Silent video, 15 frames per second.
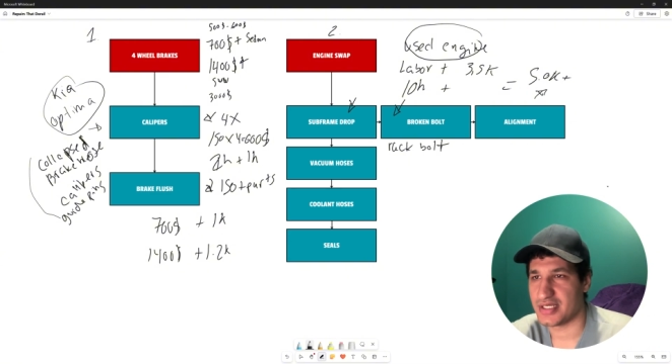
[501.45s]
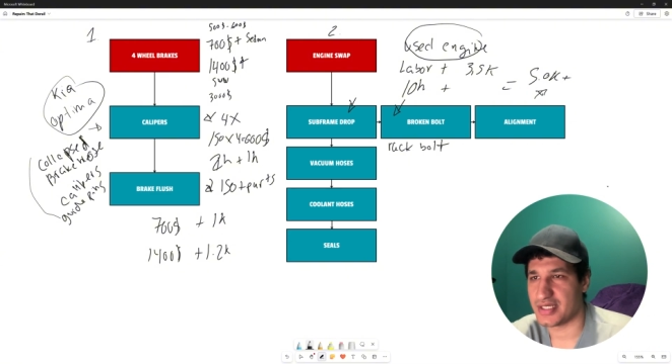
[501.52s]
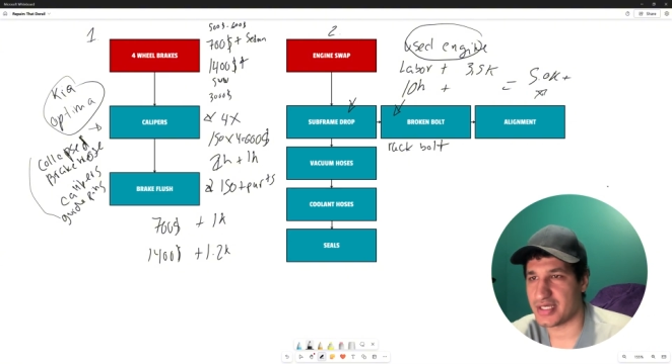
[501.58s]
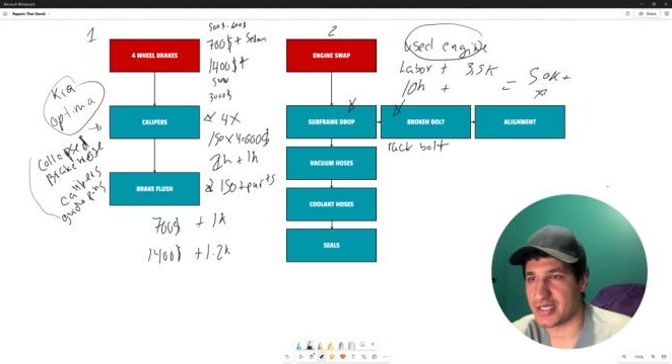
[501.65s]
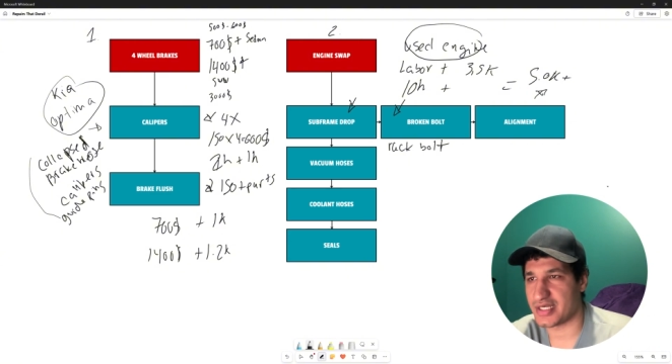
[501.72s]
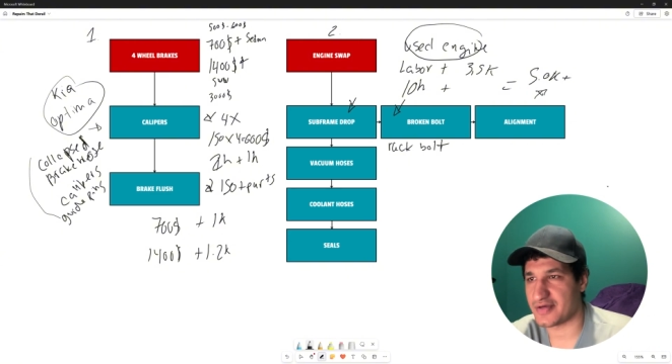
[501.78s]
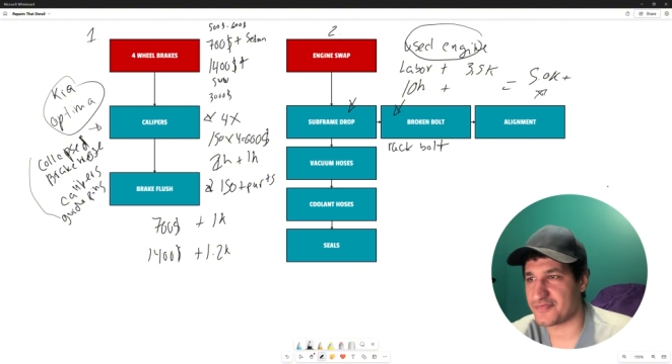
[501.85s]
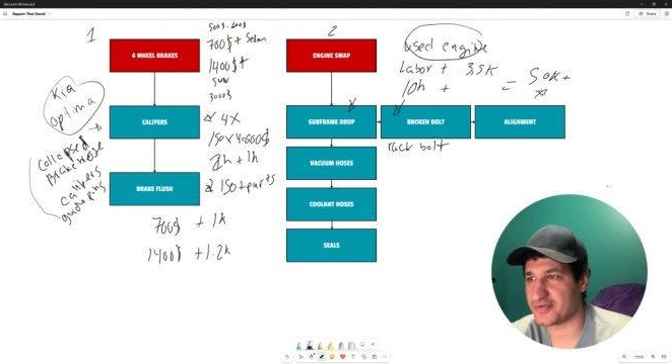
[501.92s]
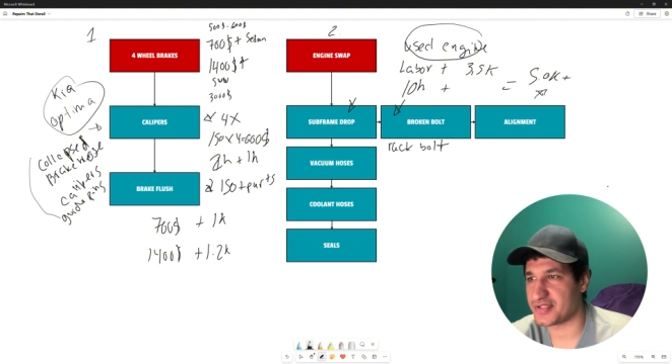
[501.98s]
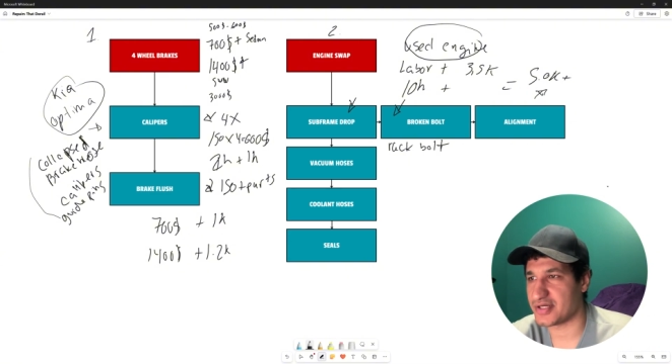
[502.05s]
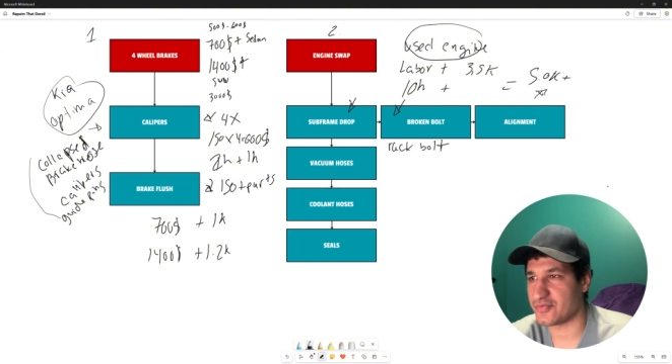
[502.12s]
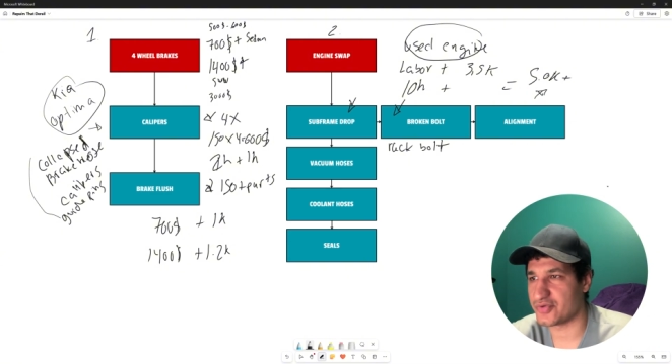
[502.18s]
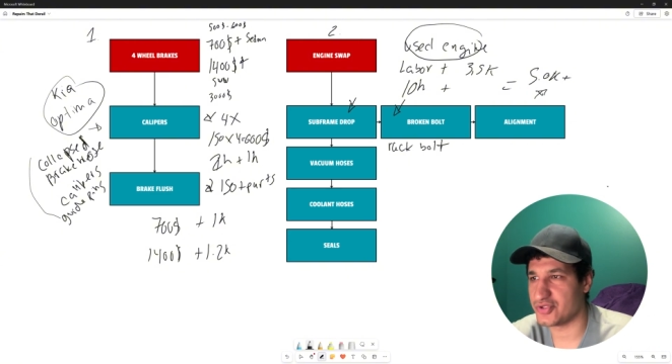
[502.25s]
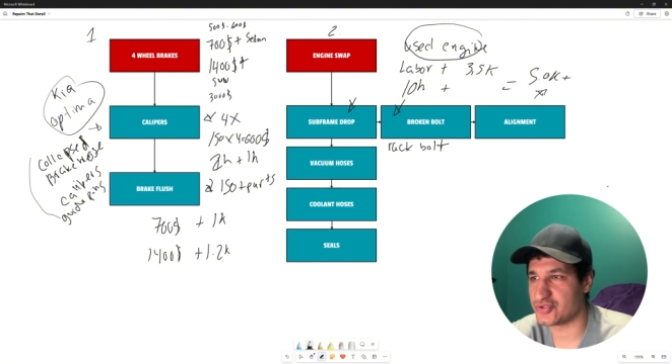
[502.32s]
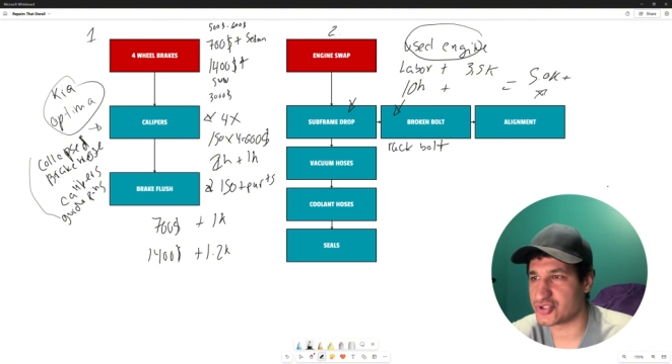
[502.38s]
And after that,
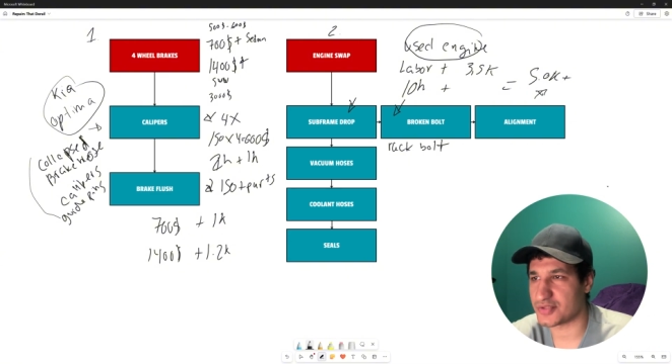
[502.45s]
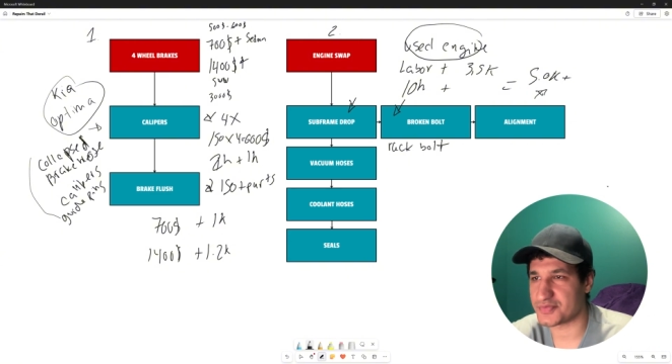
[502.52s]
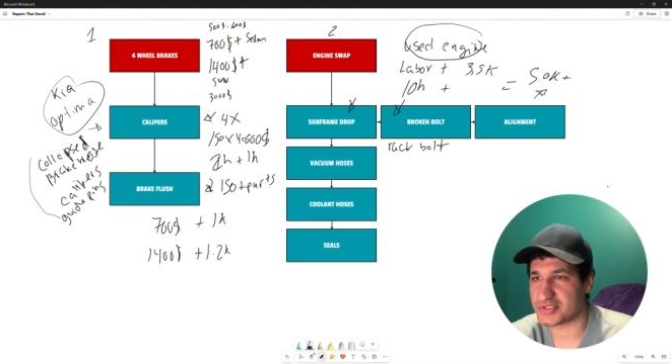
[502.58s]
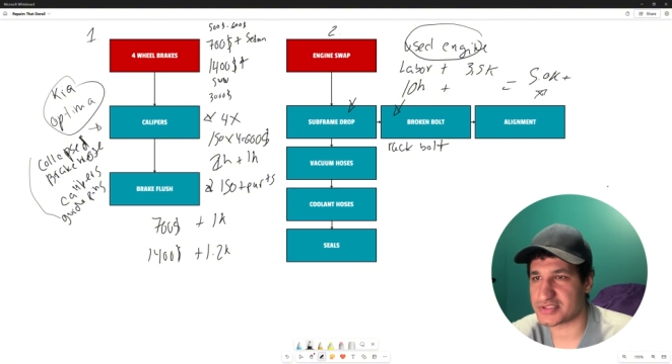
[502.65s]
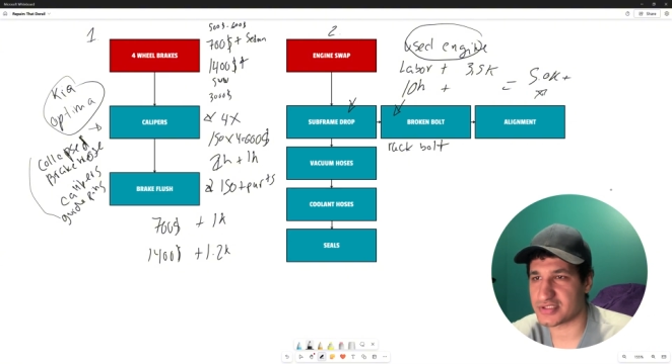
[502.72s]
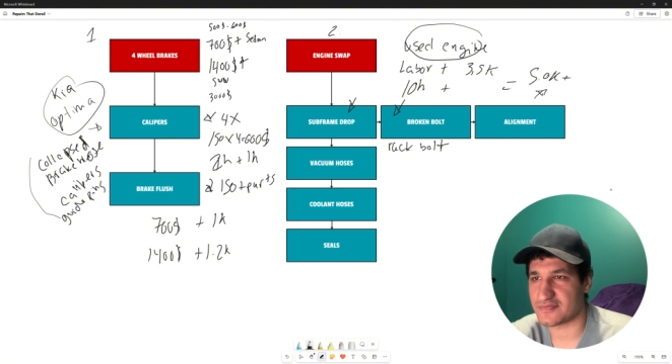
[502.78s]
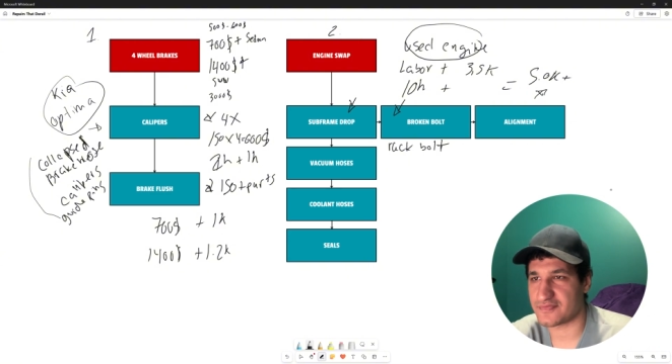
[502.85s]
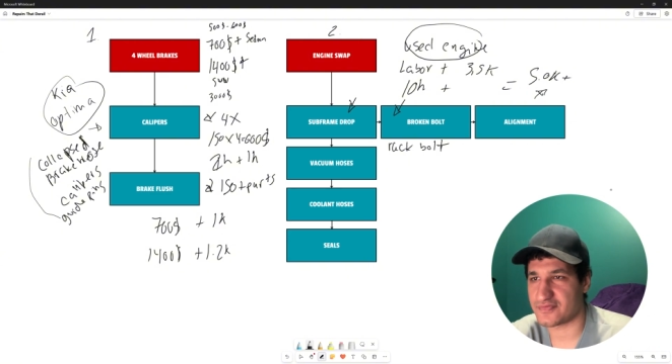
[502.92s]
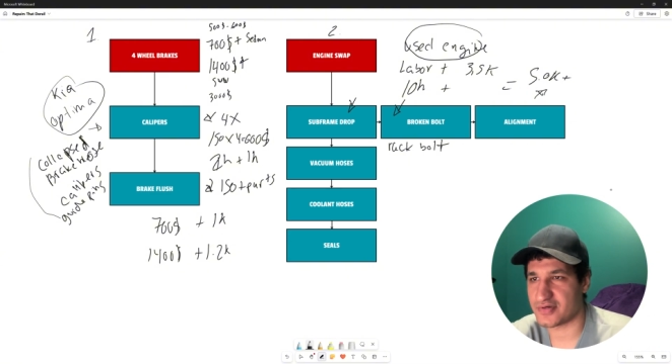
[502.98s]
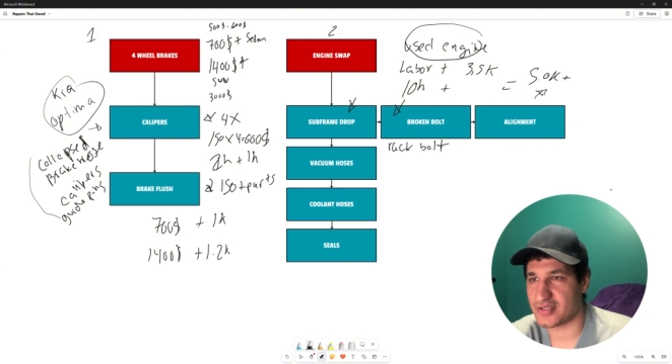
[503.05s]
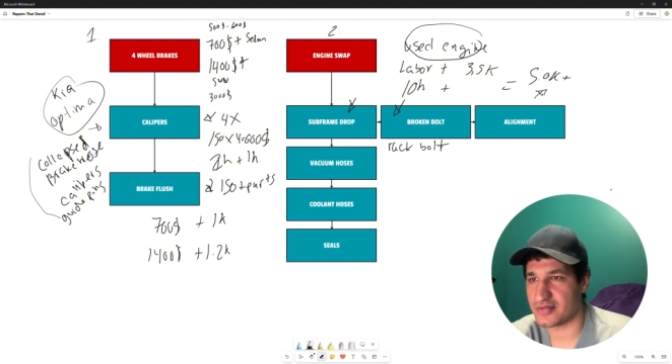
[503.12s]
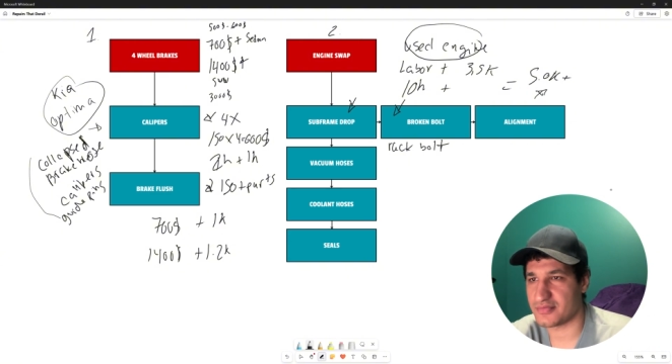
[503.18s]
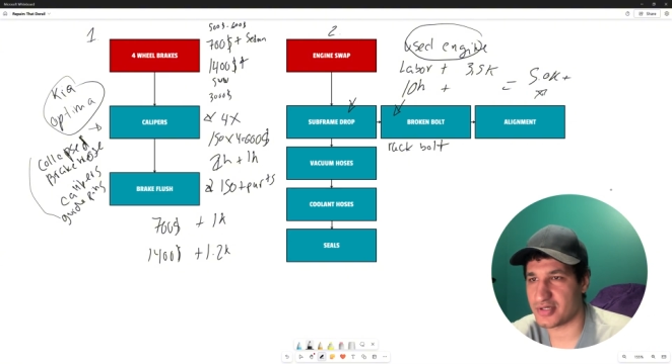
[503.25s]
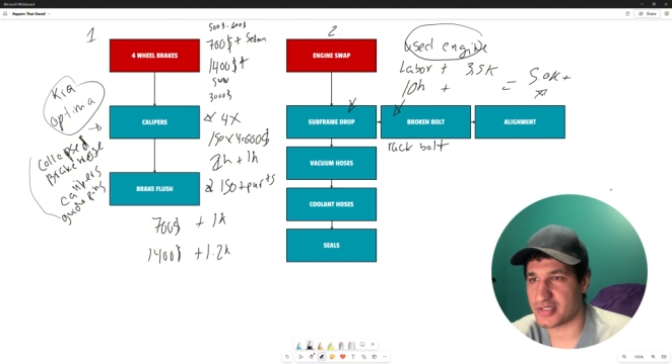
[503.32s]
when you drop the subframe,